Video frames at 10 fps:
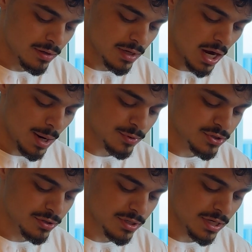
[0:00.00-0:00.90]
The
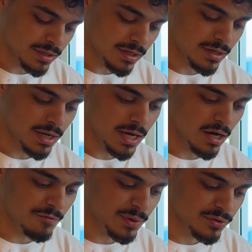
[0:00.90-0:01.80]
opportunity at the end of the day
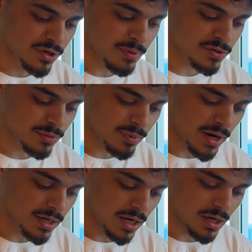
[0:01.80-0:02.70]
of building a personal
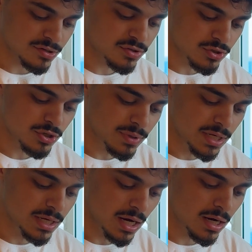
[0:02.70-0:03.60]
brand on social
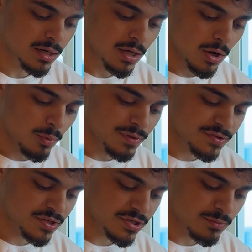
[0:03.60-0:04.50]
media with the
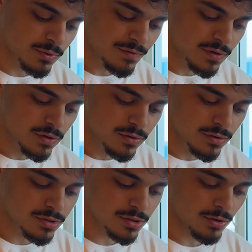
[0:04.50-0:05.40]
system we've
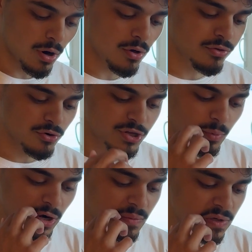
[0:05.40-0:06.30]
used to grow
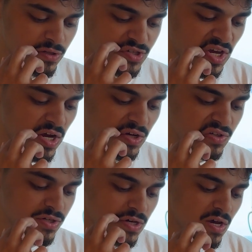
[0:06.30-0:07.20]
13.8 million
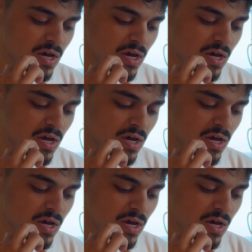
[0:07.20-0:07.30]
sales,